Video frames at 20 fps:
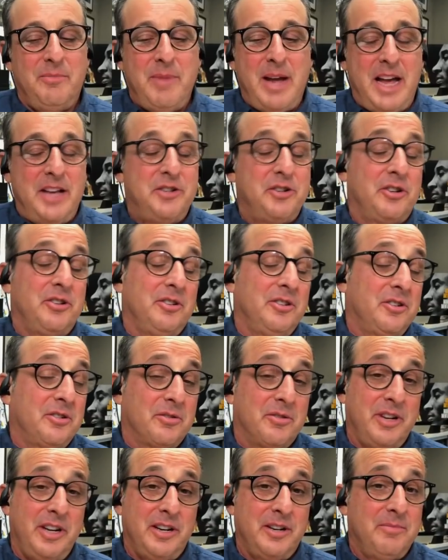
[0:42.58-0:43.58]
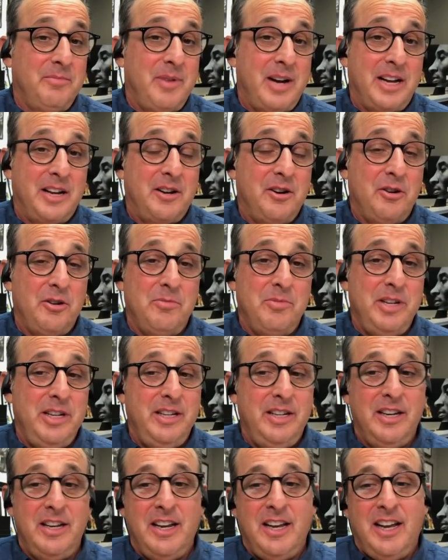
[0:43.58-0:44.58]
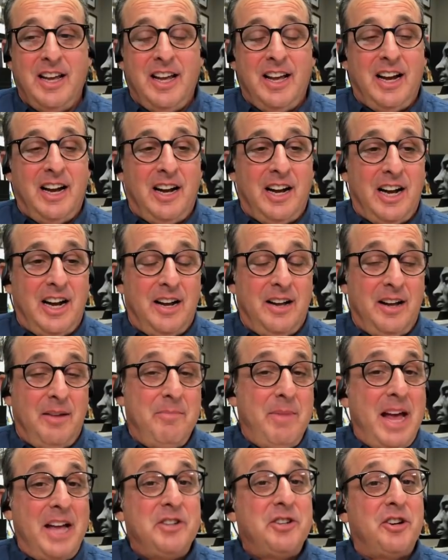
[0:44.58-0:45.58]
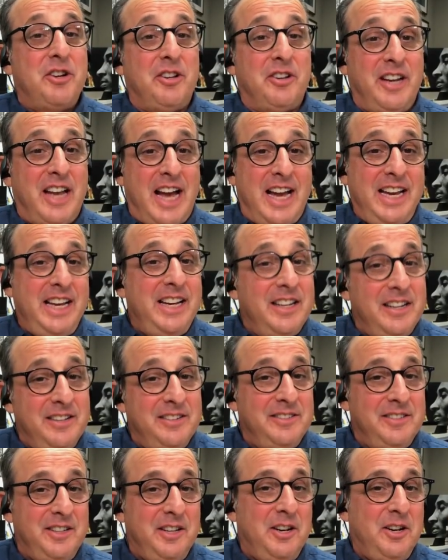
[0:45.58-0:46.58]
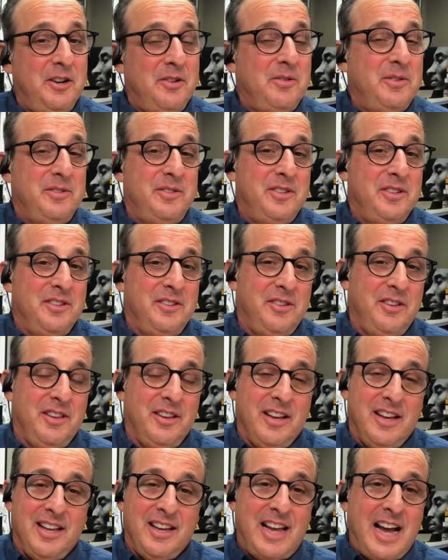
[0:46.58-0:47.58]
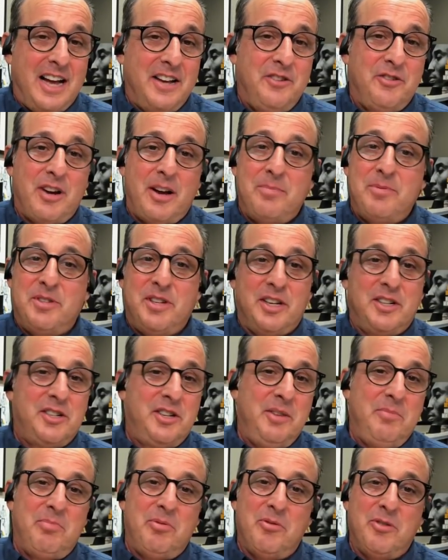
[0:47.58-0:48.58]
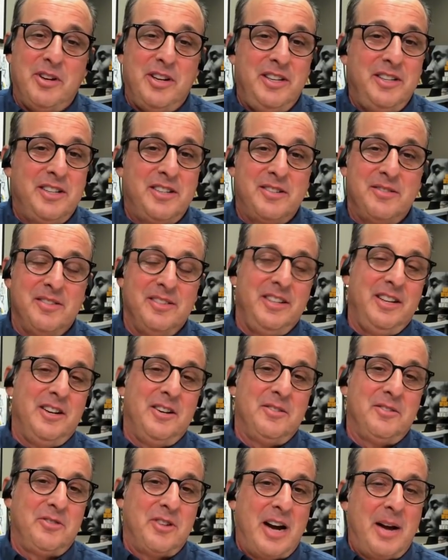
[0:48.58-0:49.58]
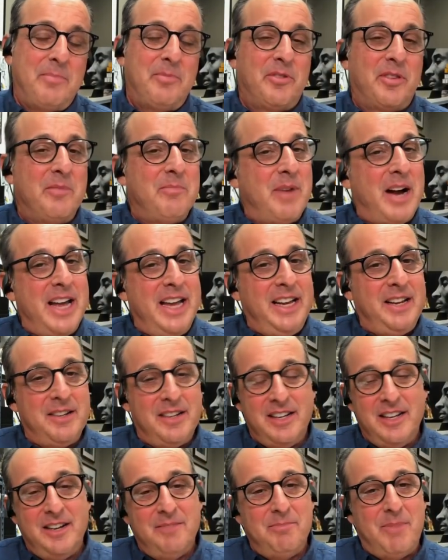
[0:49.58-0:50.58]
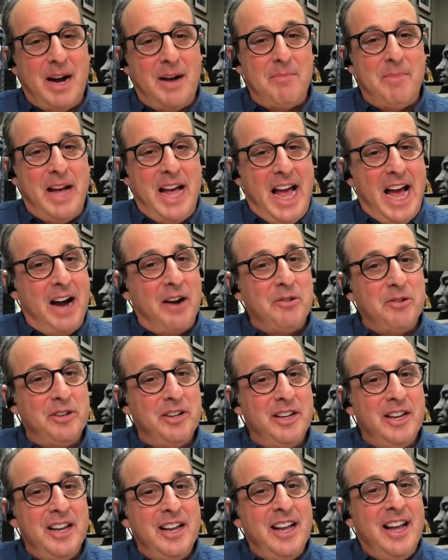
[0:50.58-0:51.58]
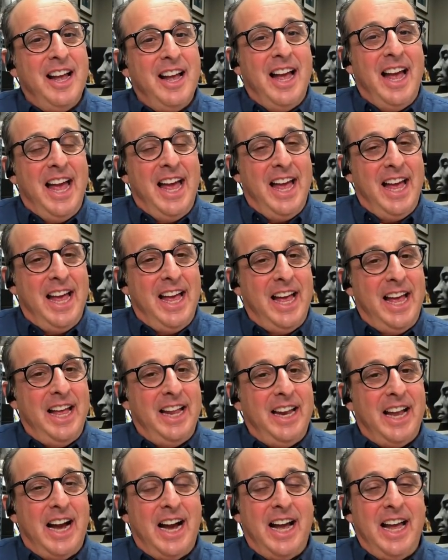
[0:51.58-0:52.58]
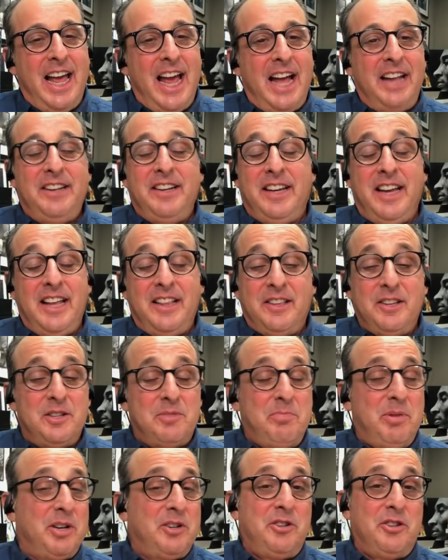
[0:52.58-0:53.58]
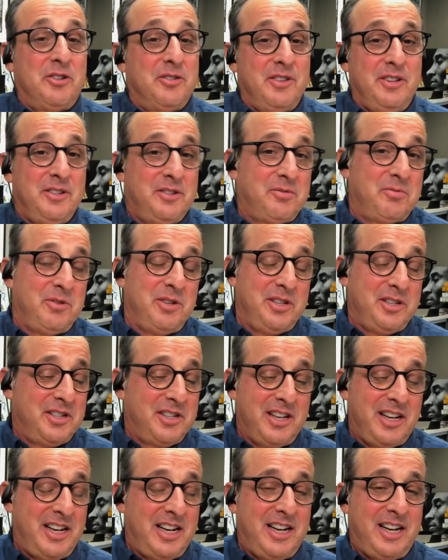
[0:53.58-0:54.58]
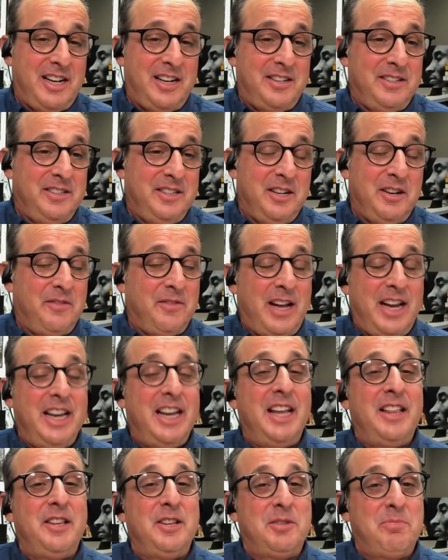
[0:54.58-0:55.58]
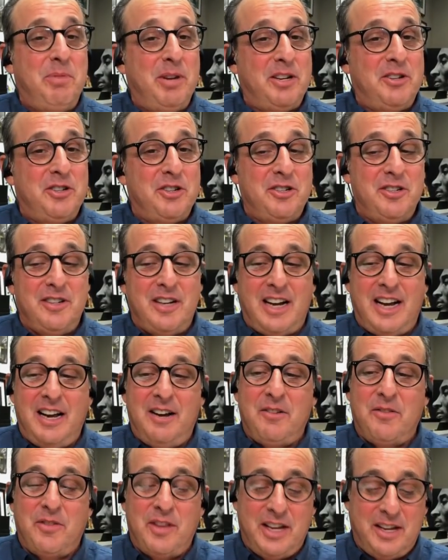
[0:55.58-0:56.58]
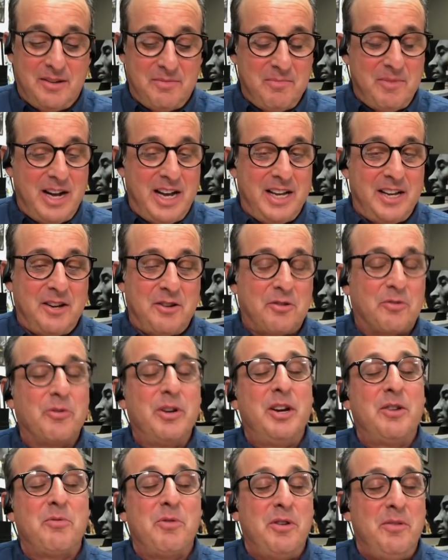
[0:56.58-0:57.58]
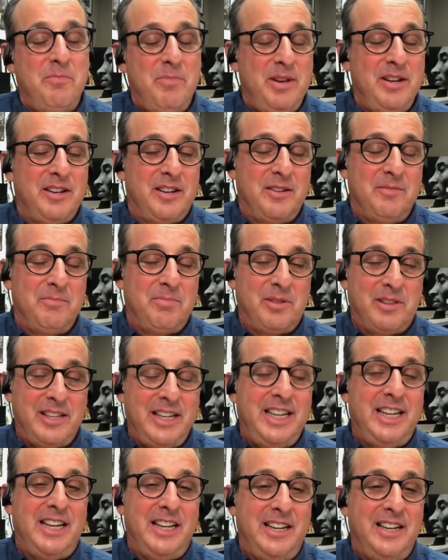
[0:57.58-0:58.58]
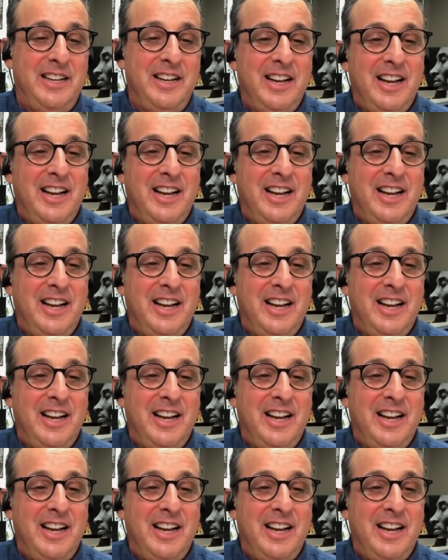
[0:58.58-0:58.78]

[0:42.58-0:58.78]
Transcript: magical career by Kobe. Uh, a magical night, you know, it's, guy drops 60 points, you know, drops the mic, Mamba out and I had to get this picture. This was, uh, you know, if I didn't get this picture, I don't think my career would have been completed